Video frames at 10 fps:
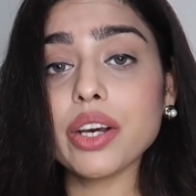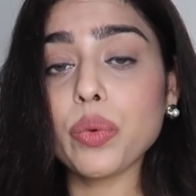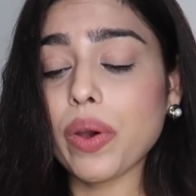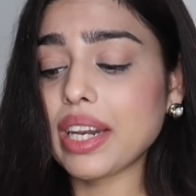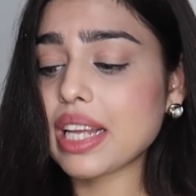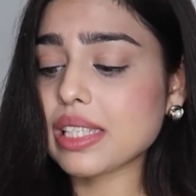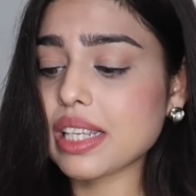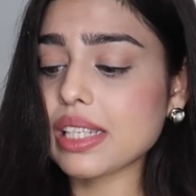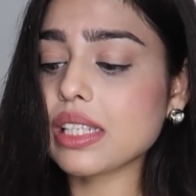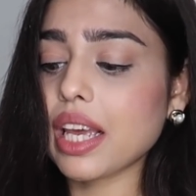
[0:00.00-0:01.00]
One is
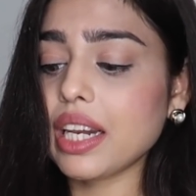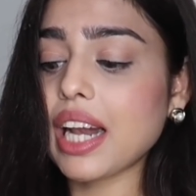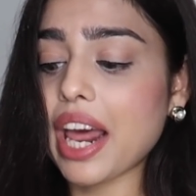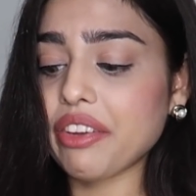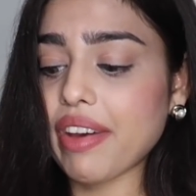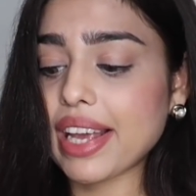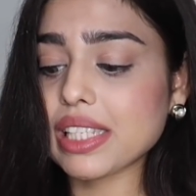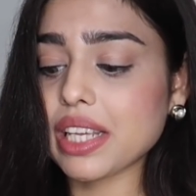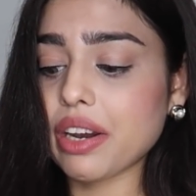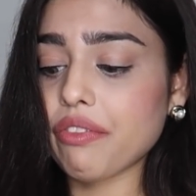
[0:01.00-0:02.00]
this skin clarifying
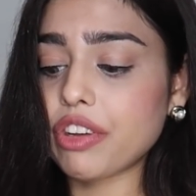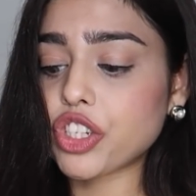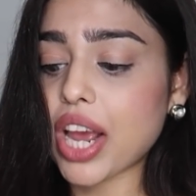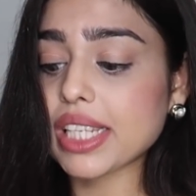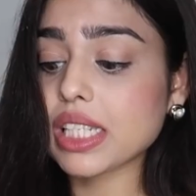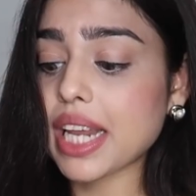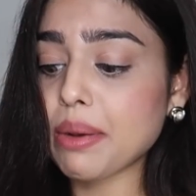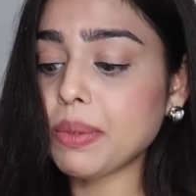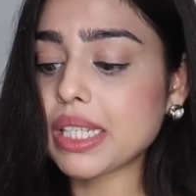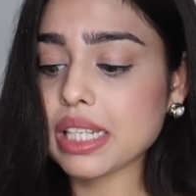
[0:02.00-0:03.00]
serum, which has
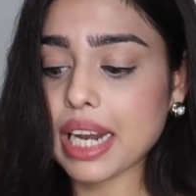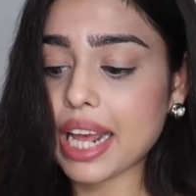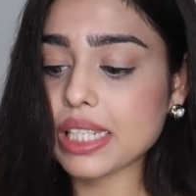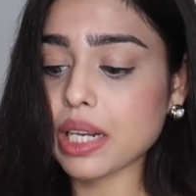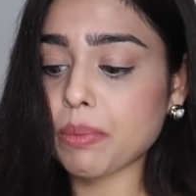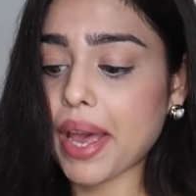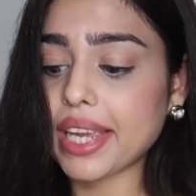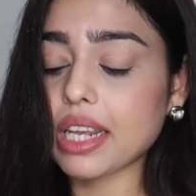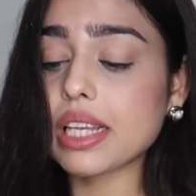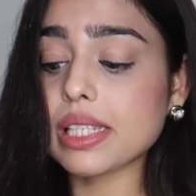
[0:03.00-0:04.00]
10%
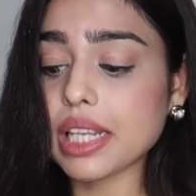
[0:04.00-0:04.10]
niacinamide,